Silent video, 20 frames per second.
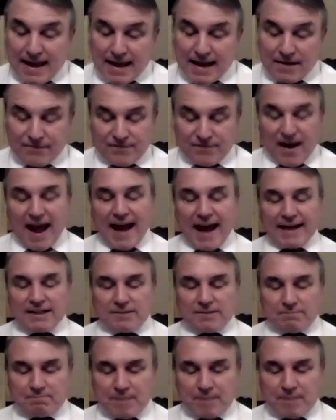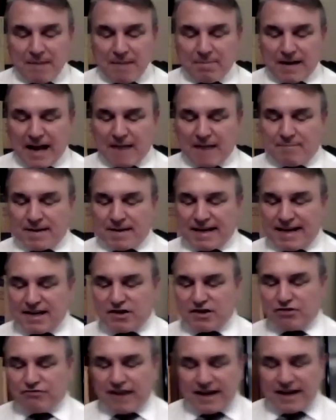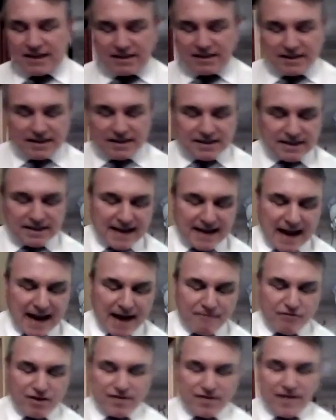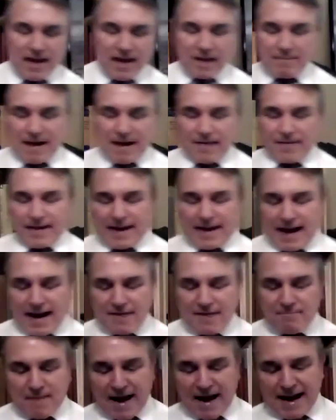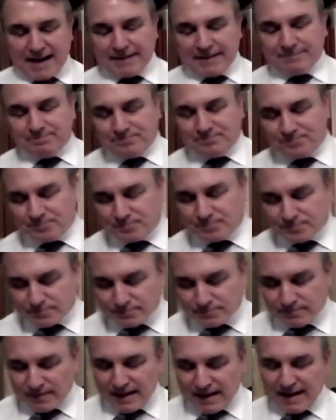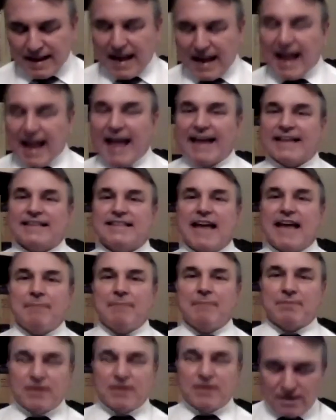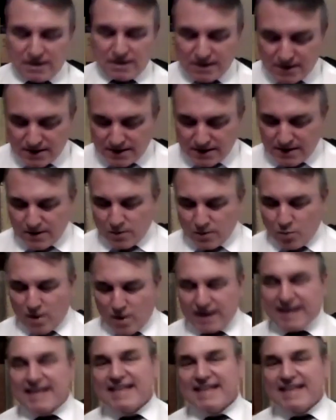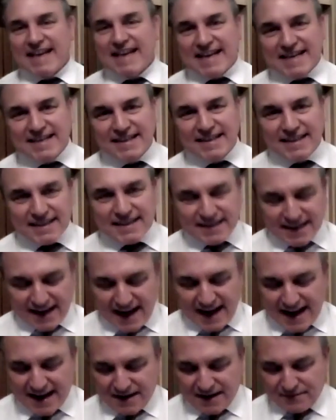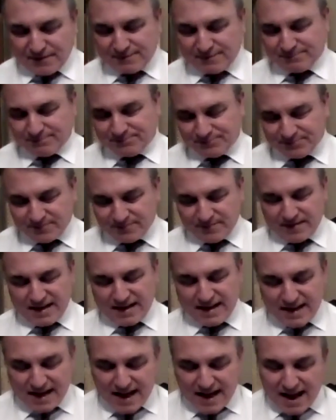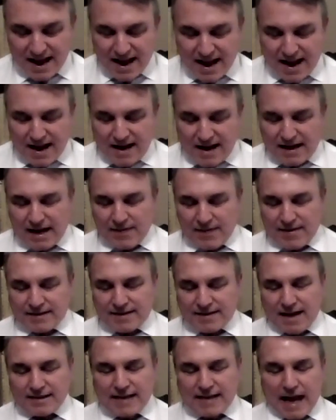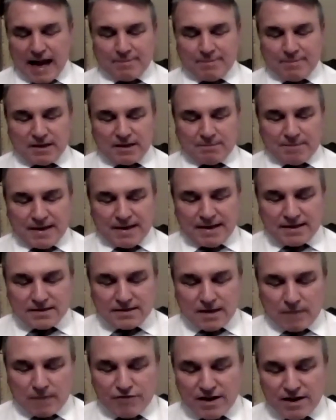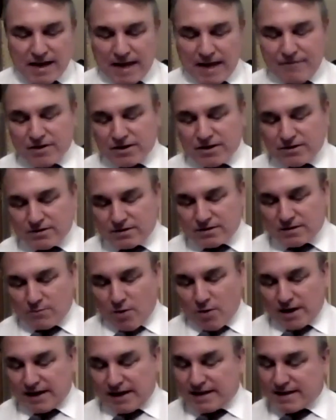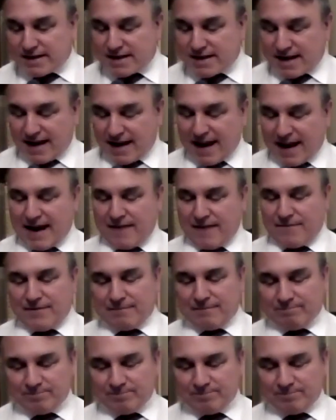In fact, people have been interested in everything about the caveman except what he did in the cave. Now, there does happen to be some real evidence of what he did in the cave.